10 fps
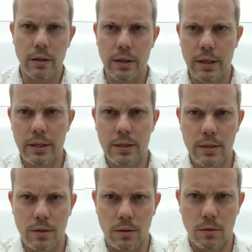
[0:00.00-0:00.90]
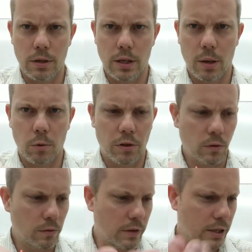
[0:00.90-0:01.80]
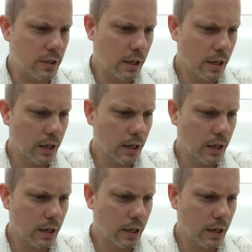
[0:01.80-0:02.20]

these two. He came with two of these.